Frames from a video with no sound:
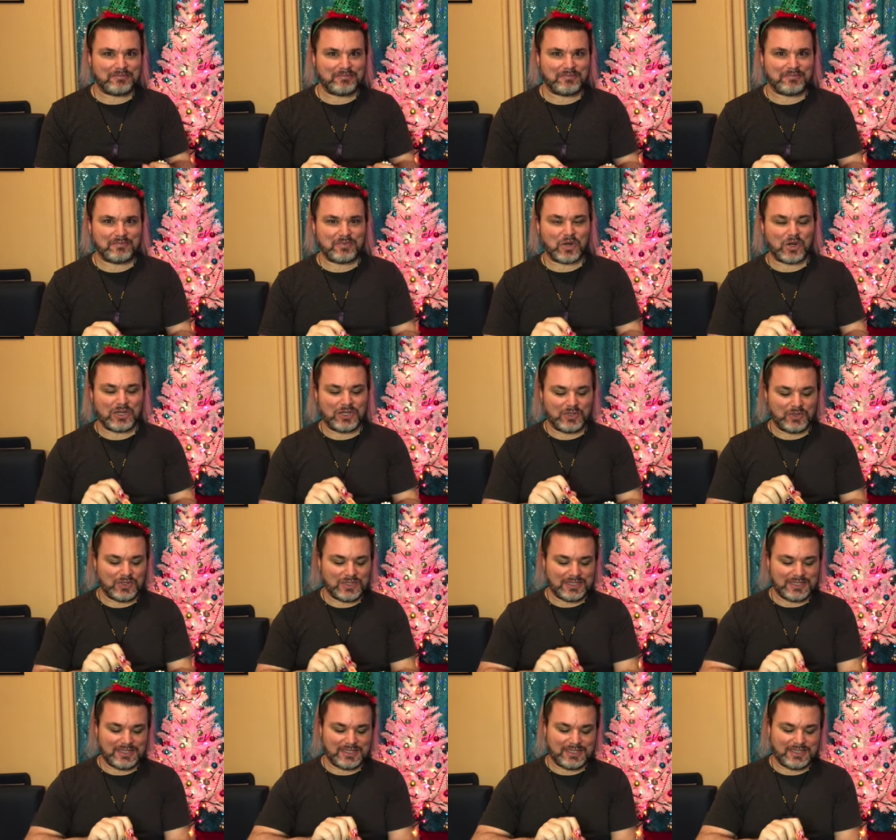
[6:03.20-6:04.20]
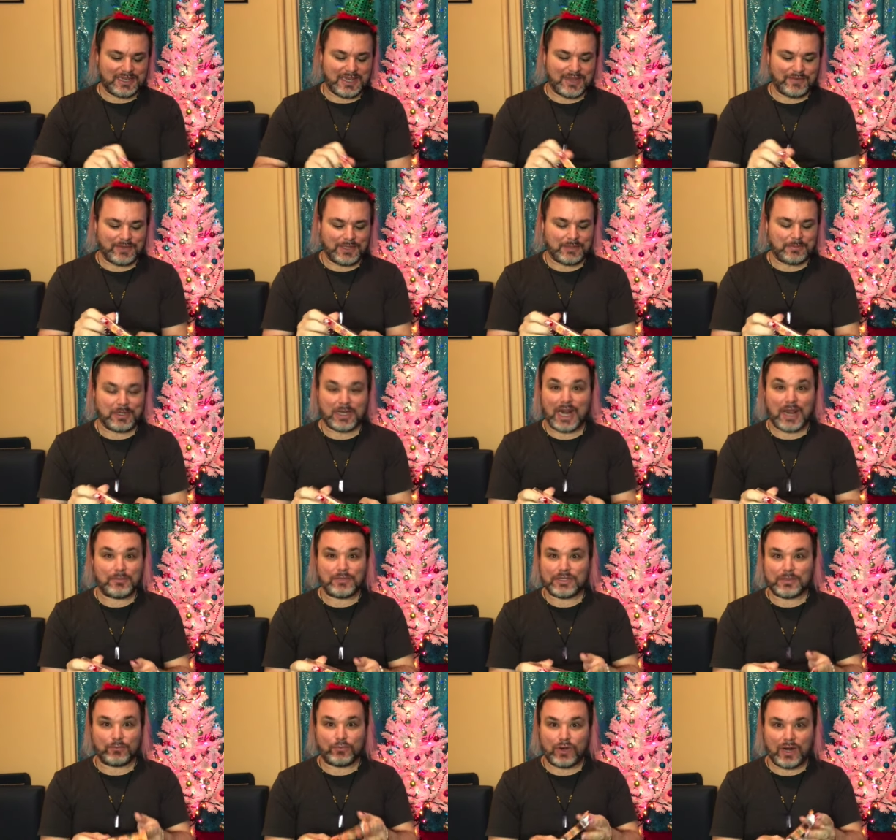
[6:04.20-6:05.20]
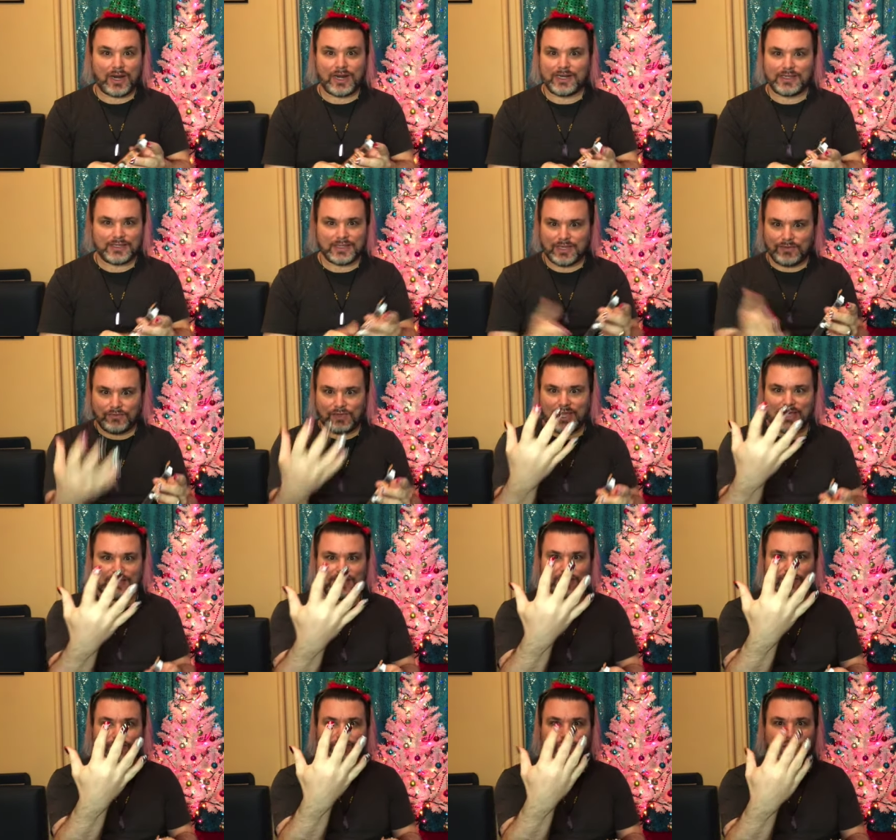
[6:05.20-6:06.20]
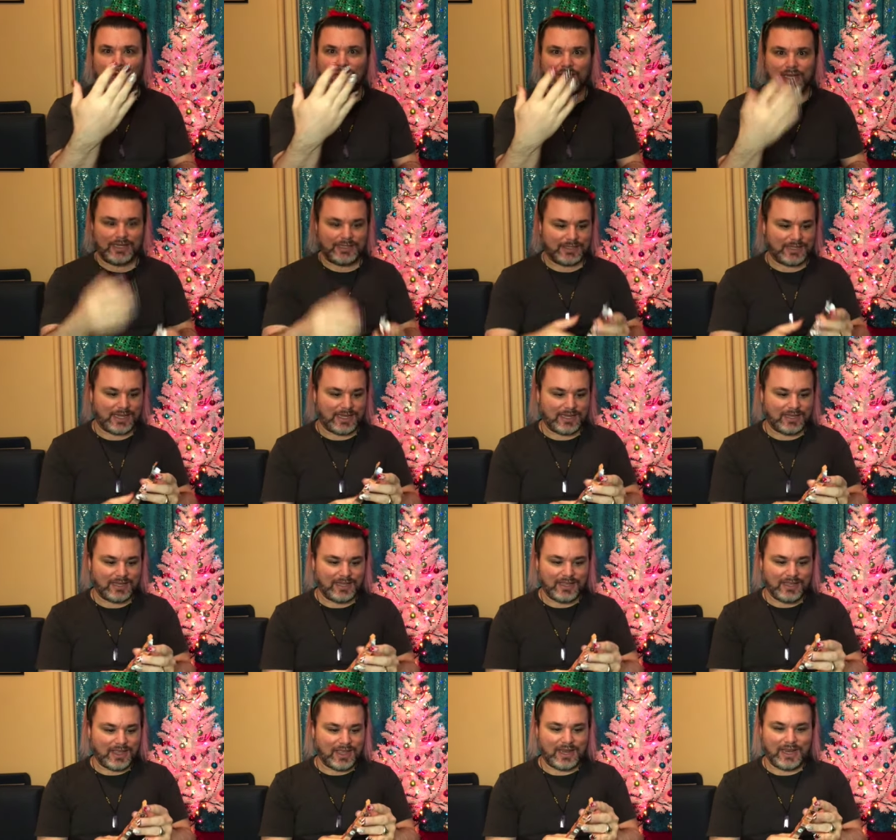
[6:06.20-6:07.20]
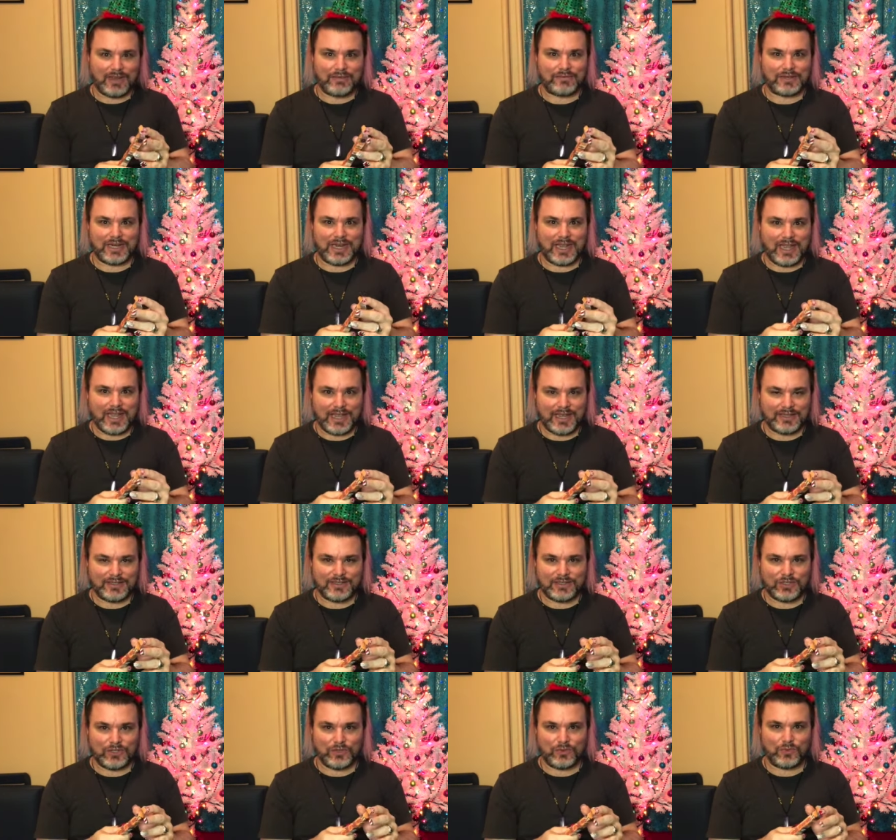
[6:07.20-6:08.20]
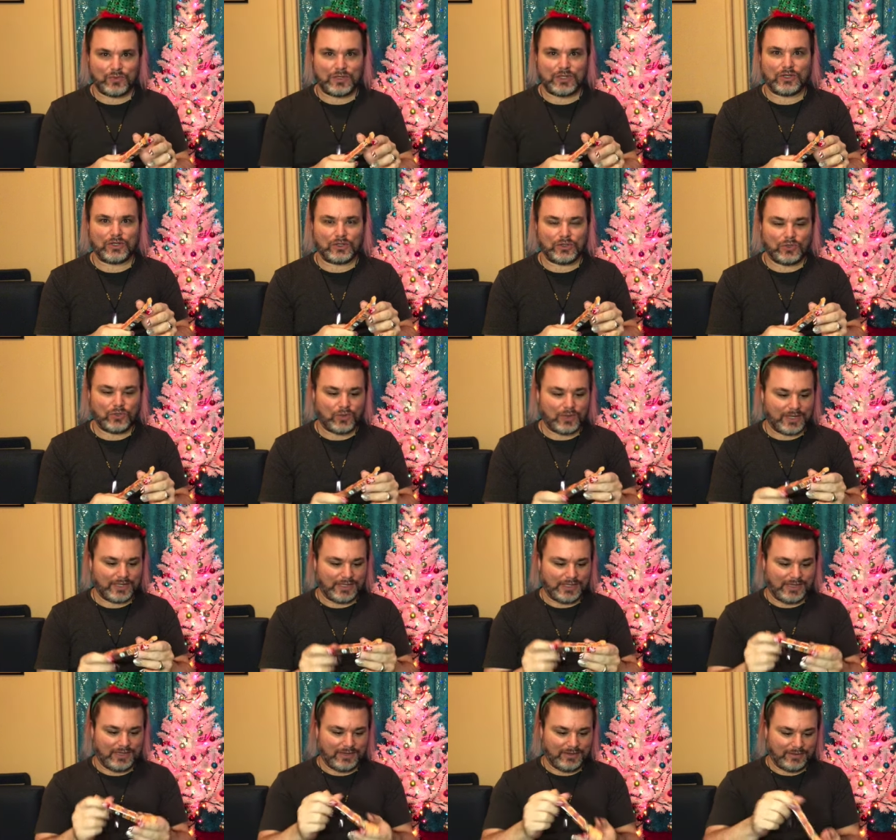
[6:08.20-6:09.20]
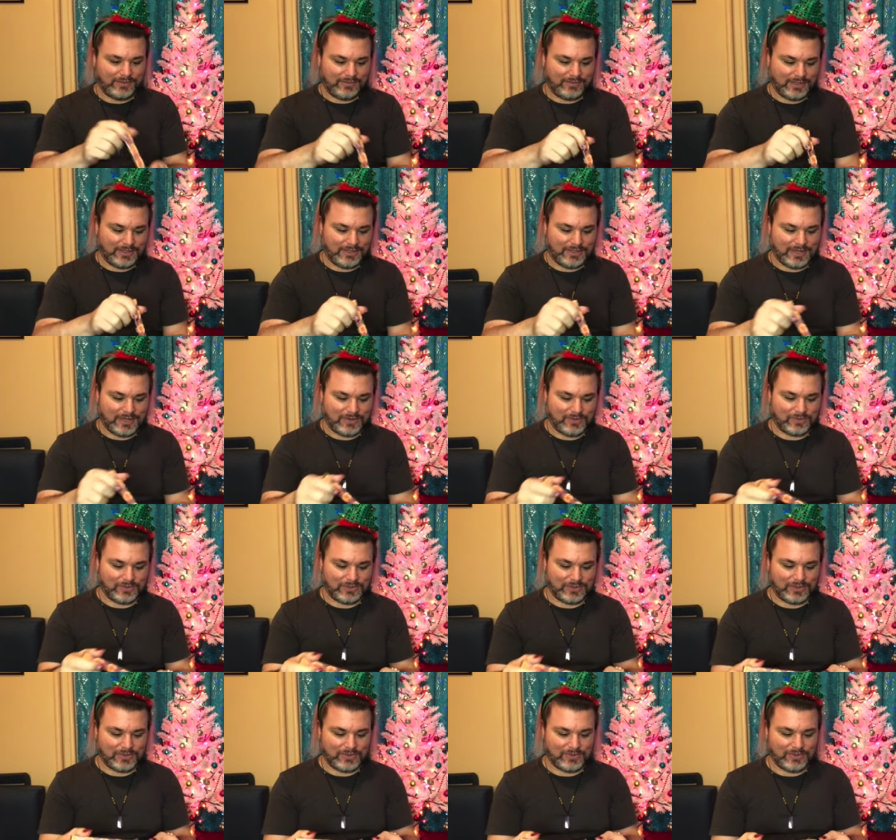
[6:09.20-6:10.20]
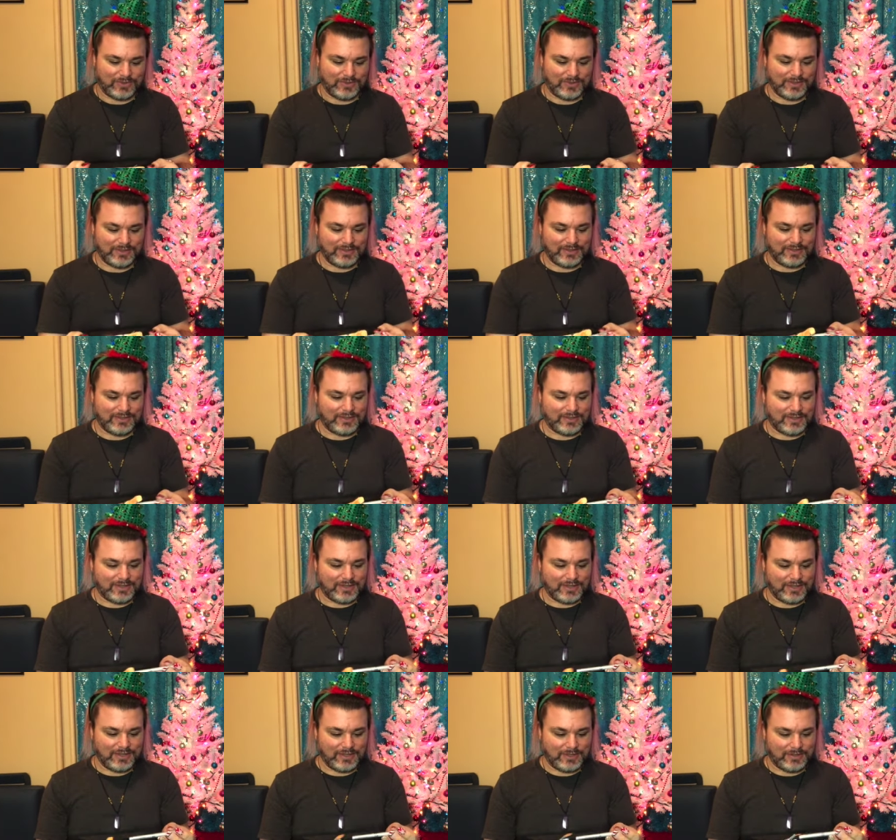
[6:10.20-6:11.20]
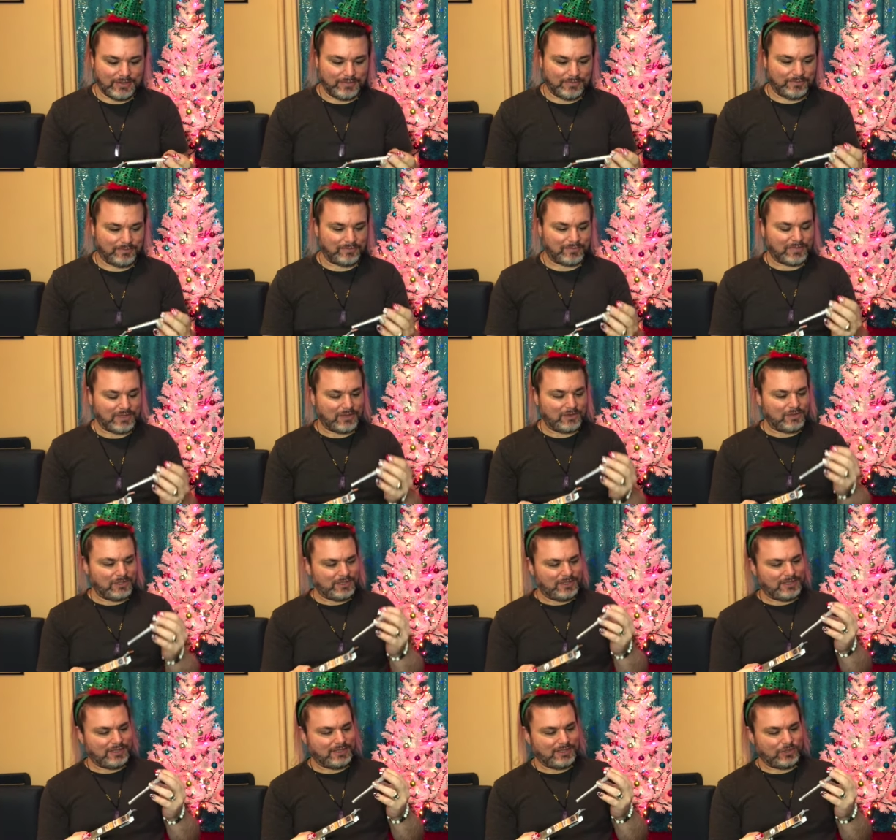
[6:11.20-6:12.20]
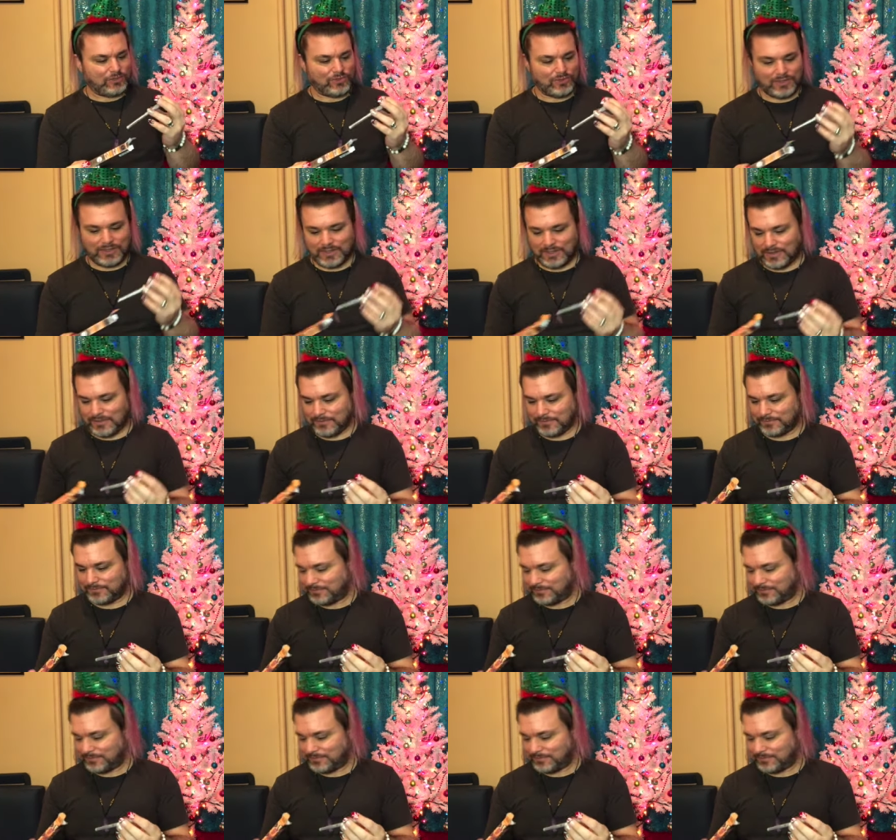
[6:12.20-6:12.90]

more used to having them on. I'm surprised they've lasted four days and I, I haven't had to reglue any right now. So um, well, oh, this is interesting.